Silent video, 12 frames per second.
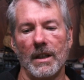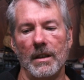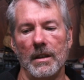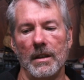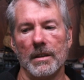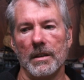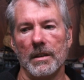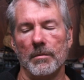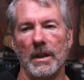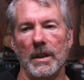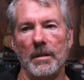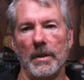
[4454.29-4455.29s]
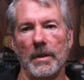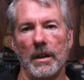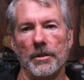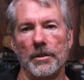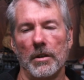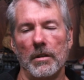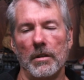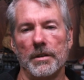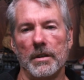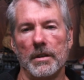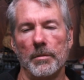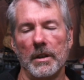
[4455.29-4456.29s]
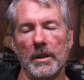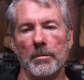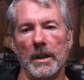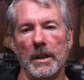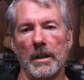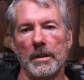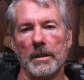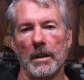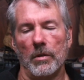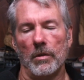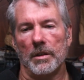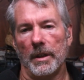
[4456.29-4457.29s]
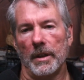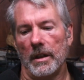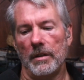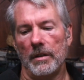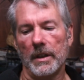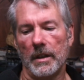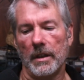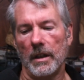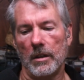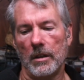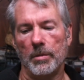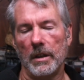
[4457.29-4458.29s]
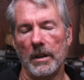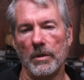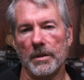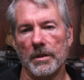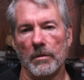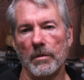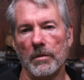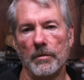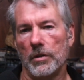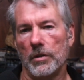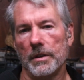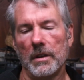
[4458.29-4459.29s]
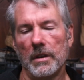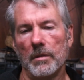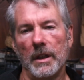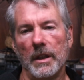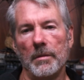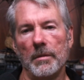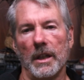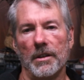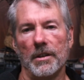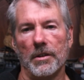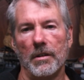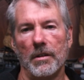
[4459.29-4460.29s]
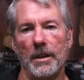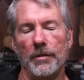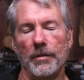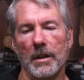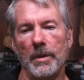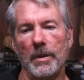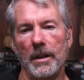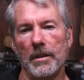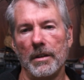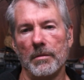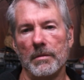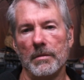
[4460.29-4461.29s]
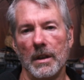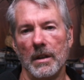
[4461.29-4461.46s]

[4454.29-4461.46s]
so the money manager is attempting to mitigate that risk, but now you've got the counterparty risk of trusting the money manager, and you've got to pay them